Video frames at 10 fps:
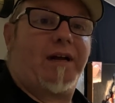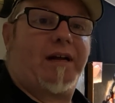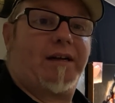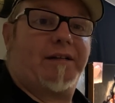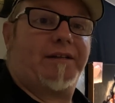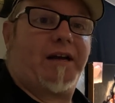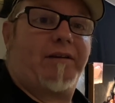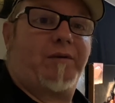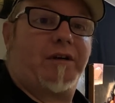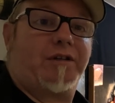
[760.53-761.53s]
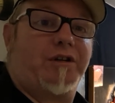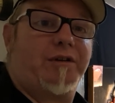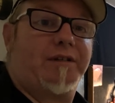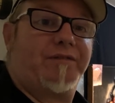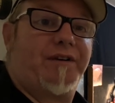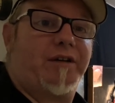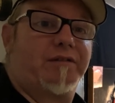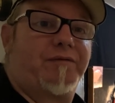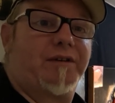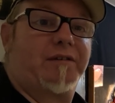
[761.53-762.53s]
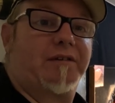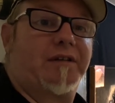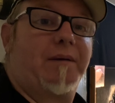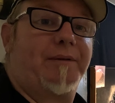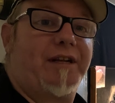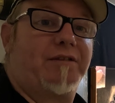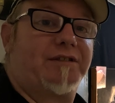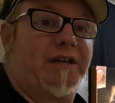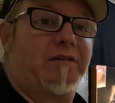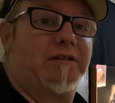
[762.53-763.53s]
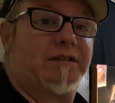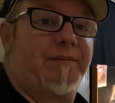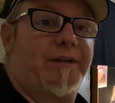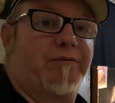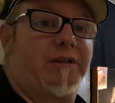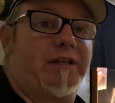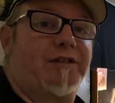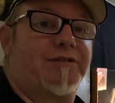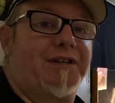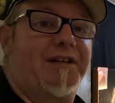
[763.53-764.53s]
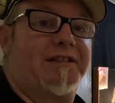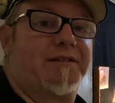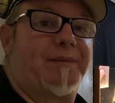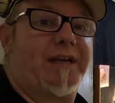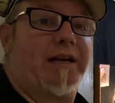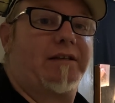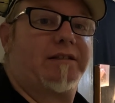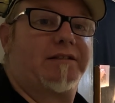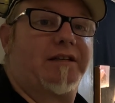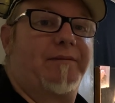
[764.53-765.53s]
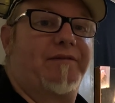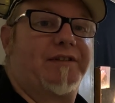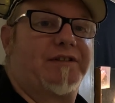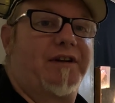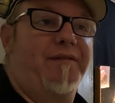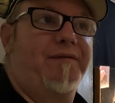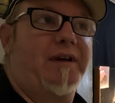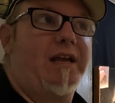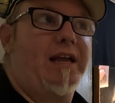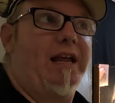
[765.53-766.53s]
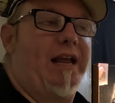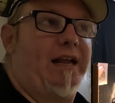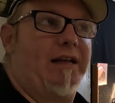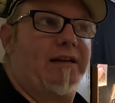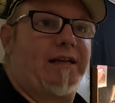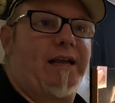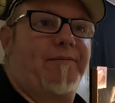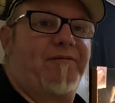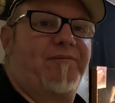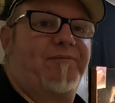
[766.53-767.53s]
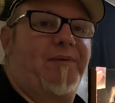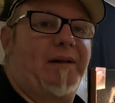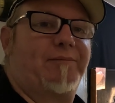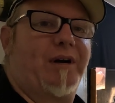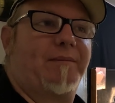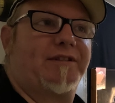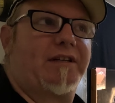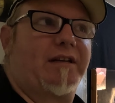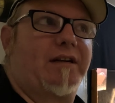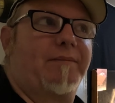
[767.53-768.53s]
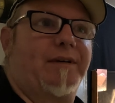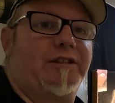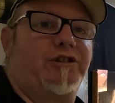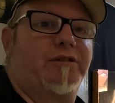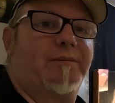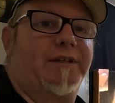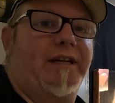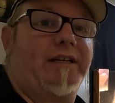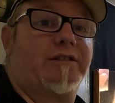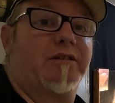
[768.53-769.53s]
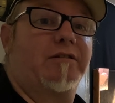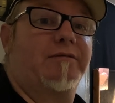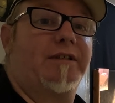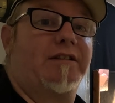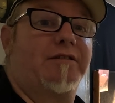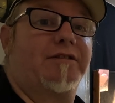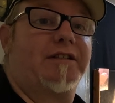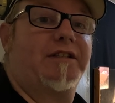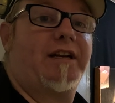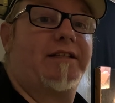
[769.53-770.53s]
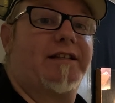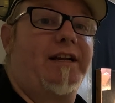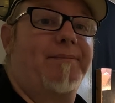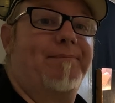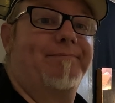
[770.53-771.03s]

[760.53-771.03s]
and I've wanted to do his video for a couple of years now because I've been really interested in his maquette and some of his stuff. And I kept promising I'd come by and shoot him one day, so it looks like today's the day.